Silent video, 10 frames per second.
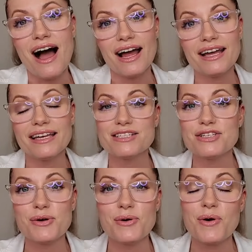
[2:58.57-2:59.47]
I get
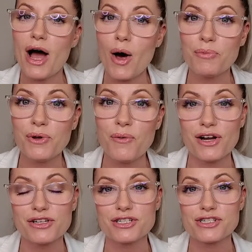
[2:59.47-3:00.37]
to help you
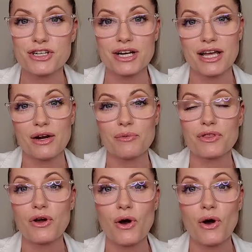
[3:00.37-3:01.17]
on your journey here with